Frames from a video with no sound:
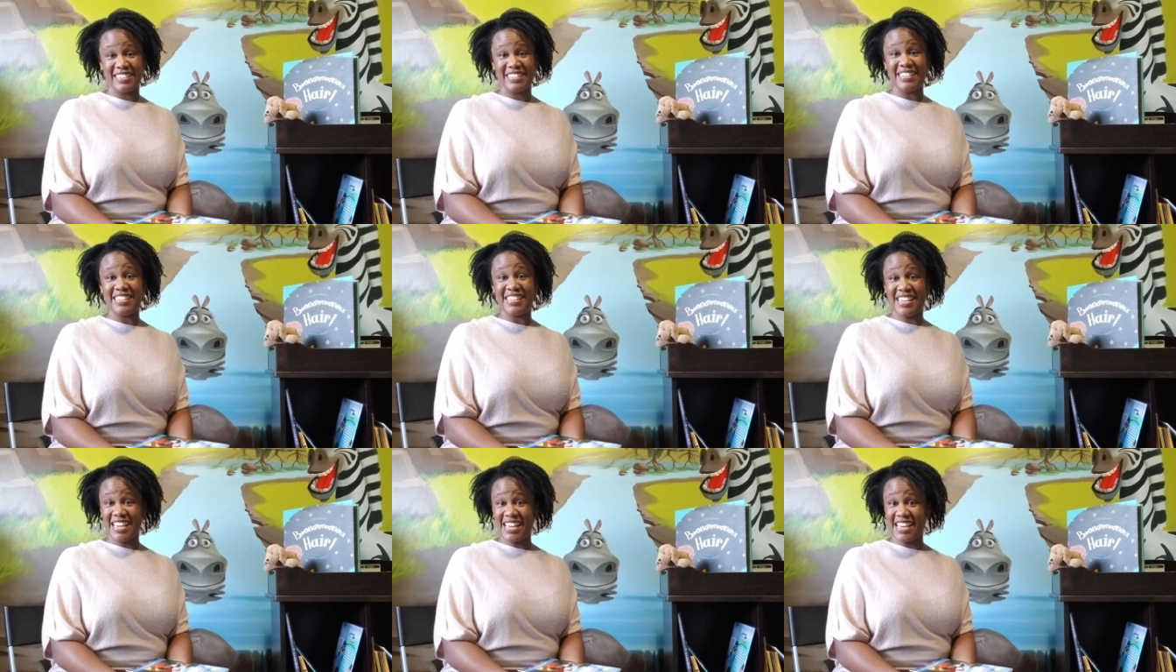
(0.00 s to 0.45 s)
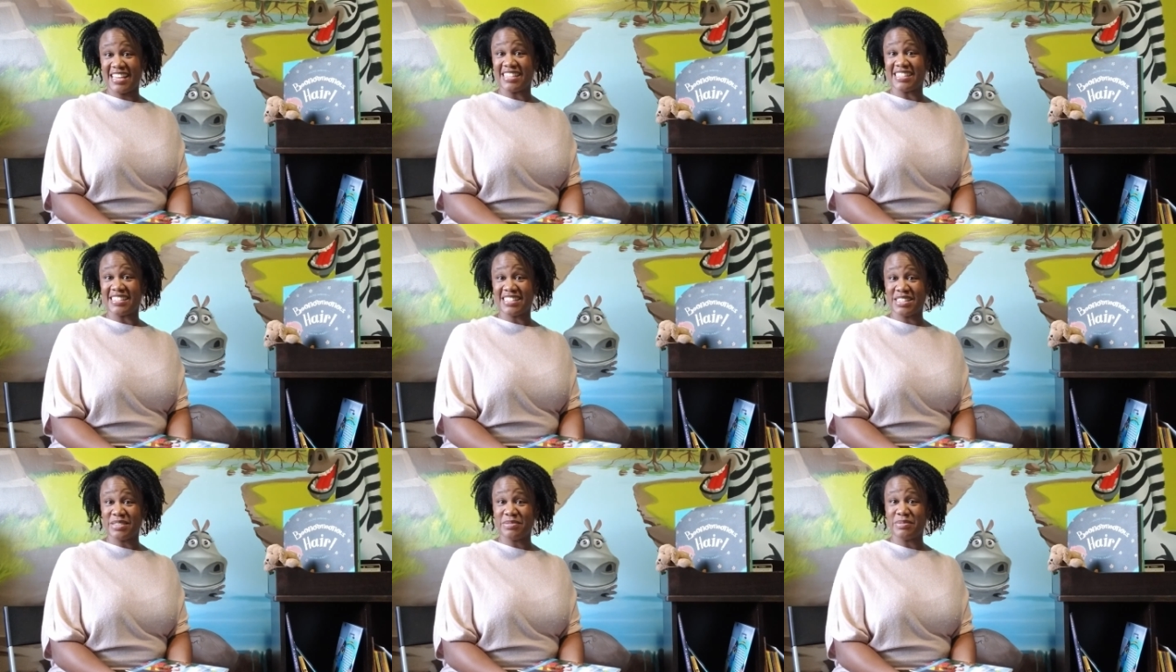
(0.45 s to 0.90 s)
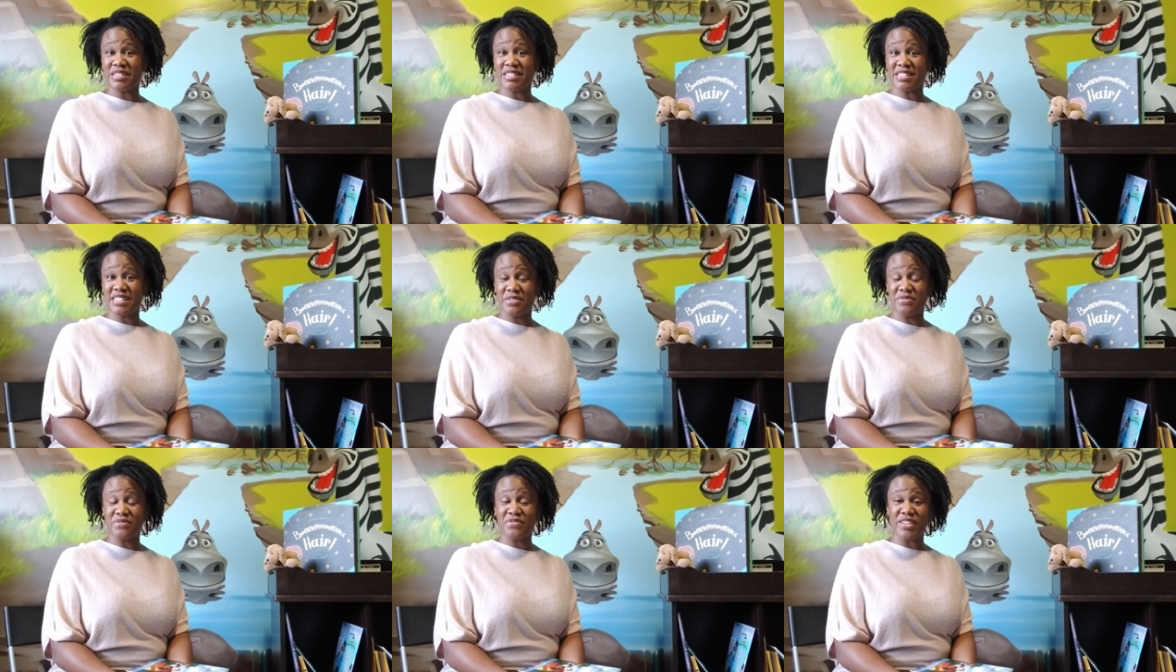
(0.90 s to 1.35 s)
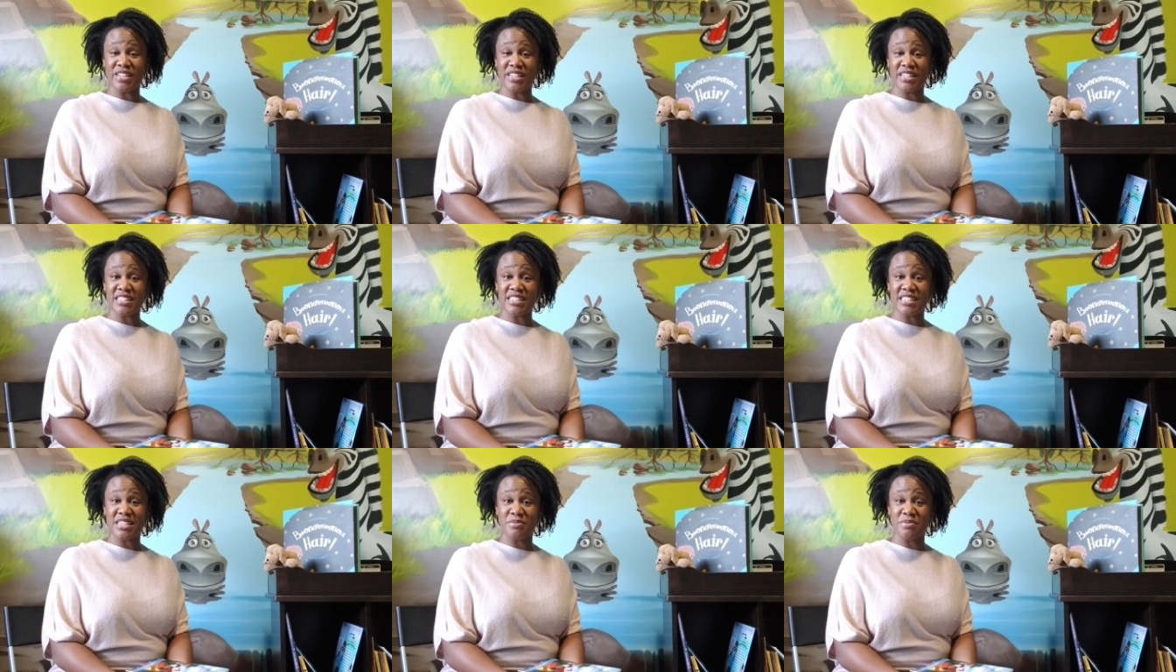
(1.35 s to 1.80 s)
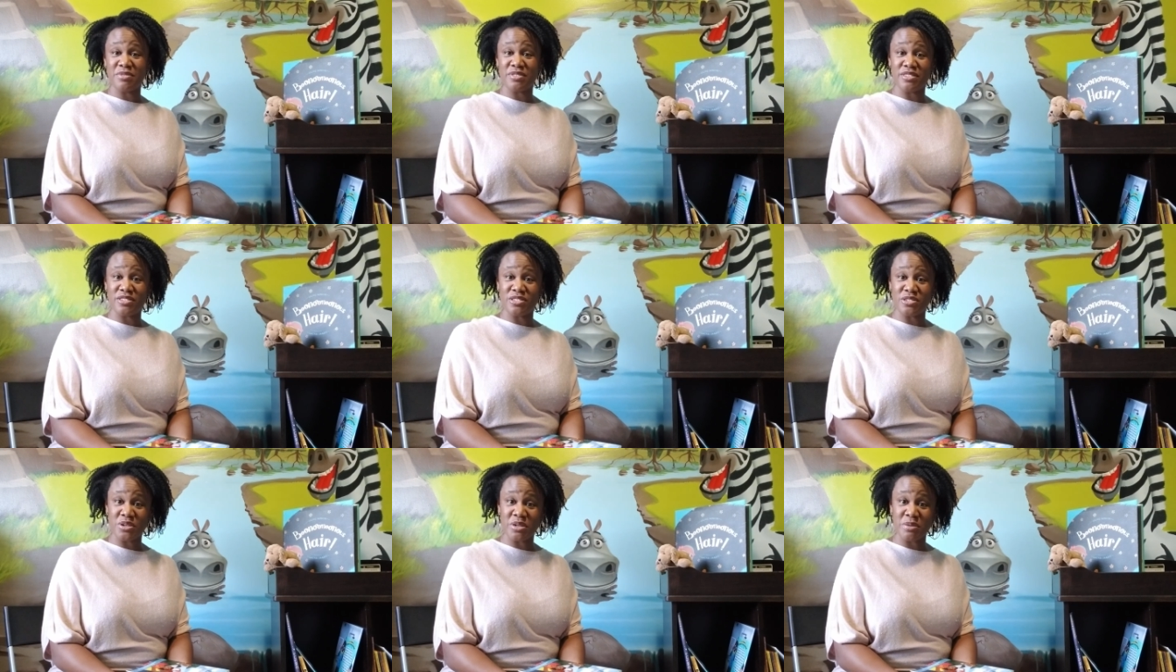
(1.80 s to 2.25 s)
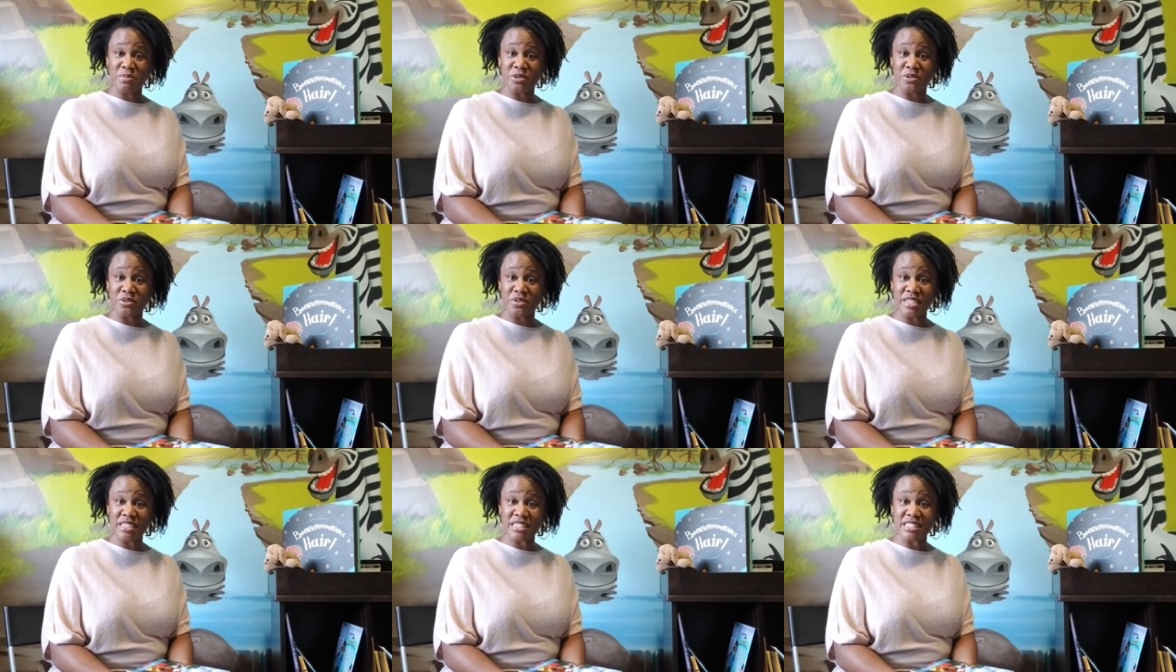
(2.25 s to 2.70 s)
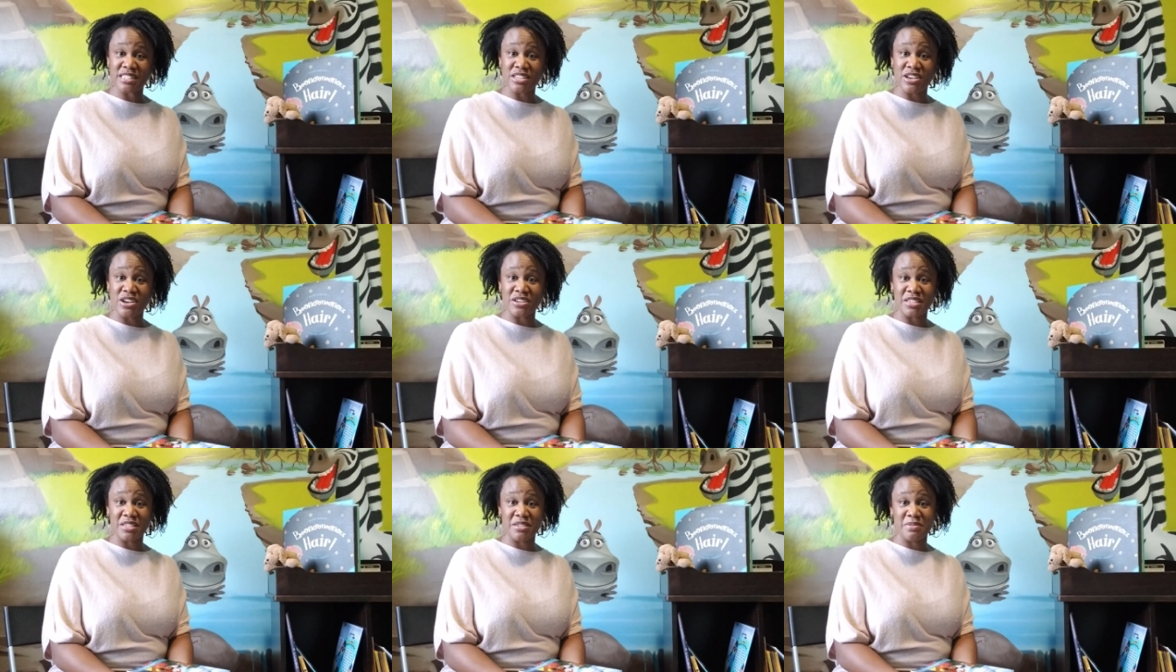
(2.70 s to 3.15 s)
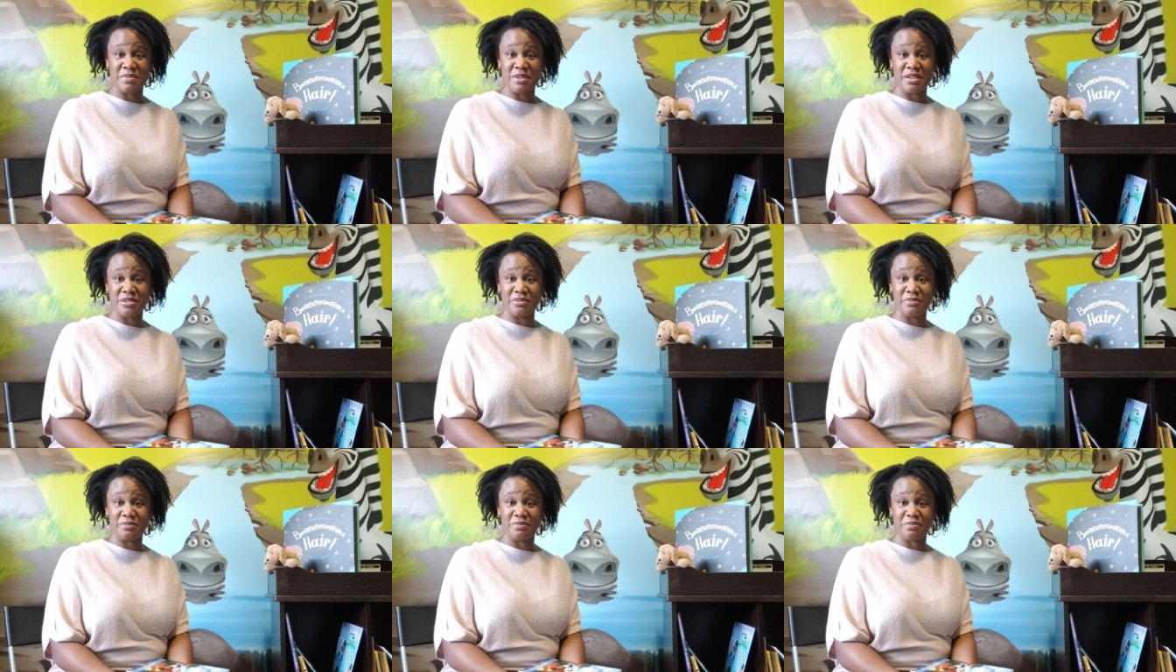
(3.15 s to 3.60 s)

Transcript: Yeah, some of the same feelings that Zoe-Marie is talking about.